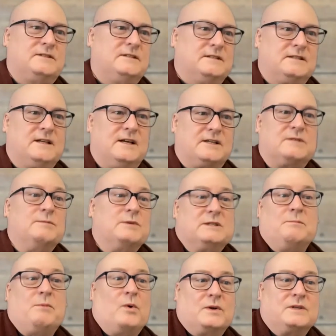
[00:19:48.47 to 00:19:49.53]
customer
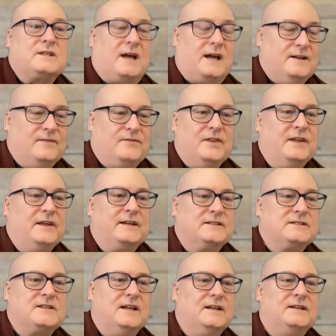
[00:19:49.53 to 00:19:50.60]
support side of
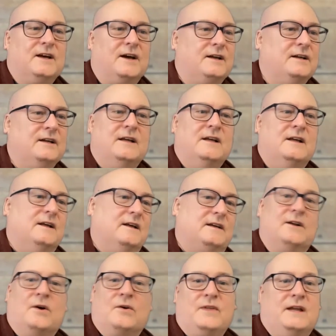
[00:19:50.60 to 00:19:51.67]
things. And
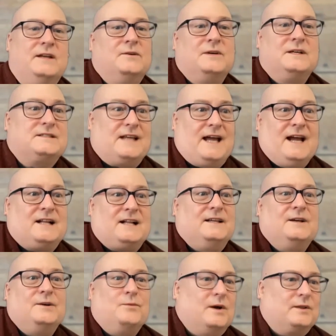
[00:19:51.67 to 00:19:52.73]
they knew
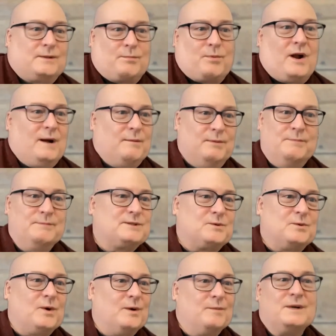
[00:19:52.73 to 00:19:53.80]
exactly what the problems
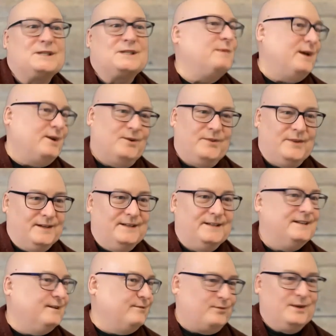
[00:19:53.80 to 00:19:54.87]
were, much better
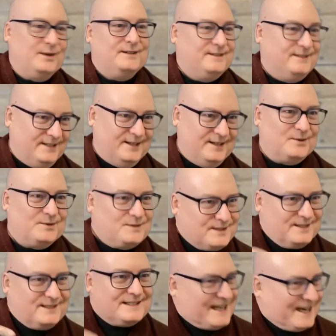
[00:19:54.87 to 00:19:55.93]
than if we,
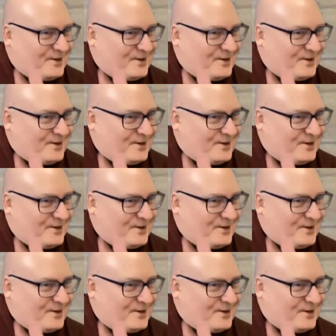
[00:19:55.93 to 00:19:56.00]
sent an